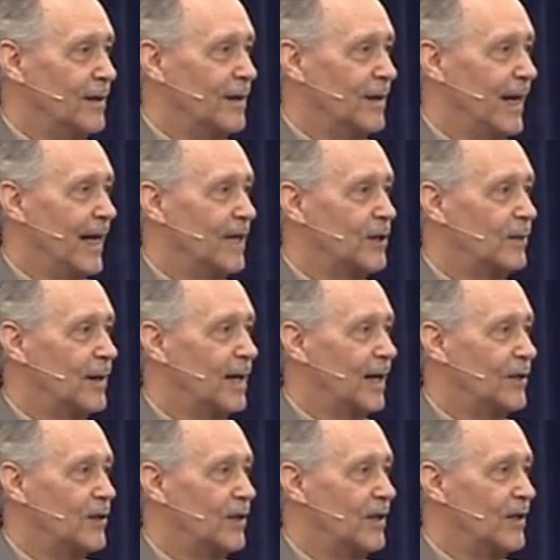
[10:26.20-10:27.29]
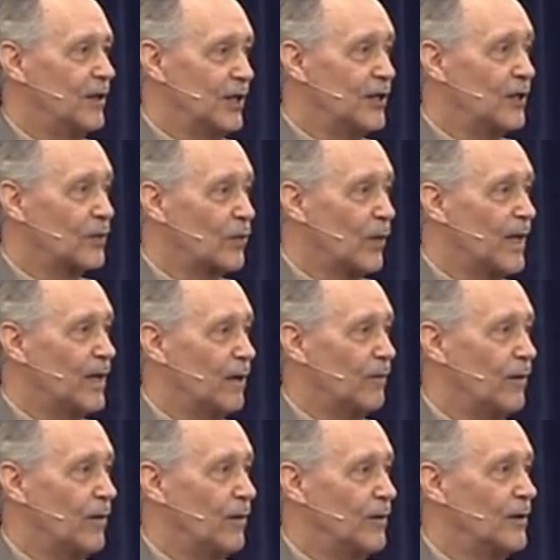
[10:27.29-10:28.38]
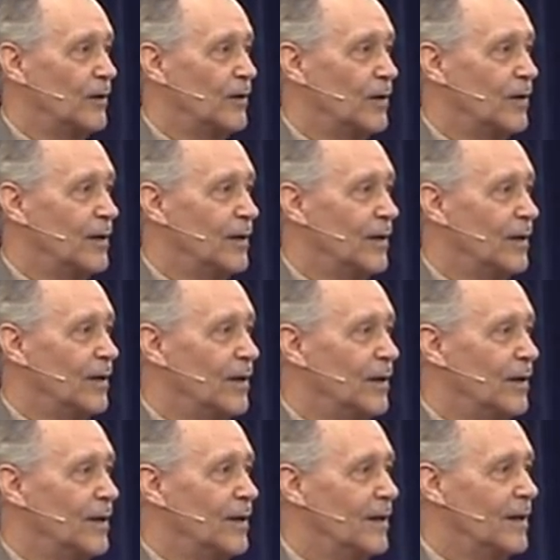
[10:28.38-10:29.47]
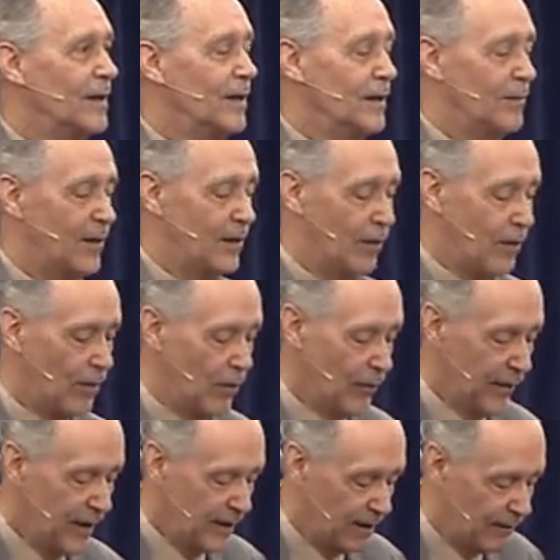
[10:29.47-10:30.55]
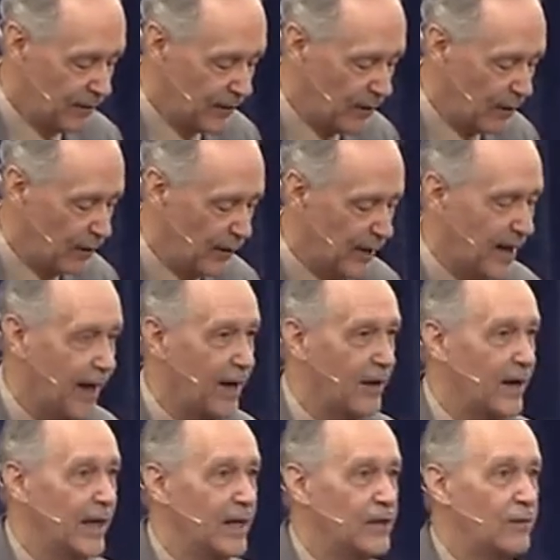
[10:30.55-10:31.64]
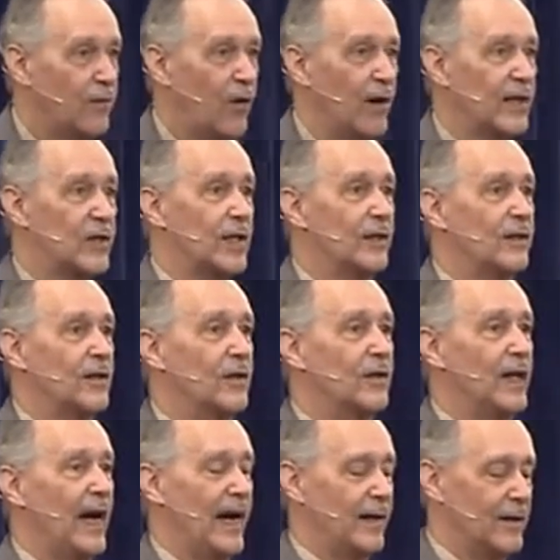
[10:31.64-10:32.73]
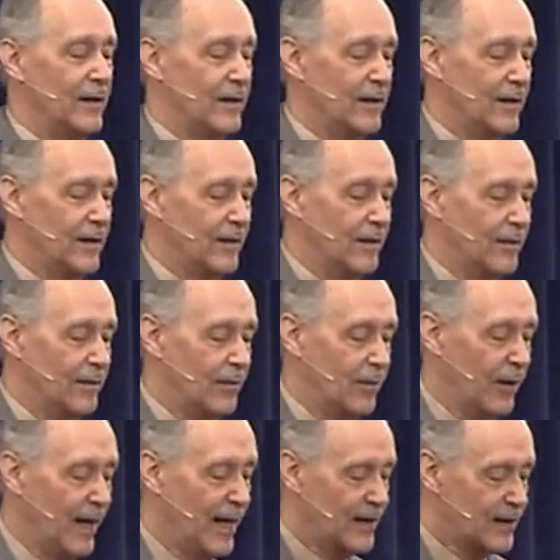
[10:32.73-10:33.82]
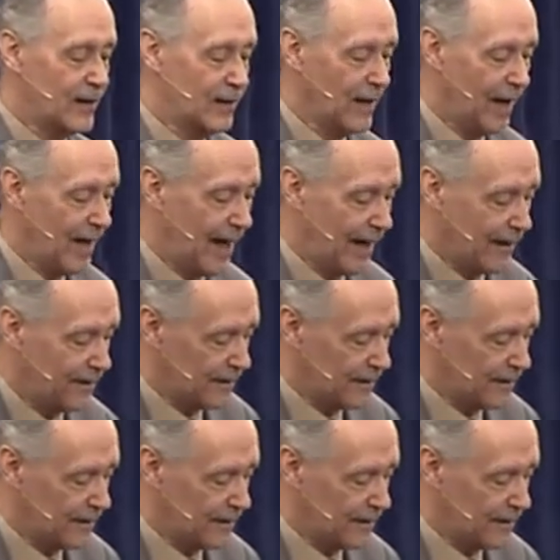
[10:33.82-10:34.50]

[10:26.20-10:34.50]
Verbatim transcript: That is beyond serious. This is real, folks. But only, the, only hearing his voice can do that. Praise God.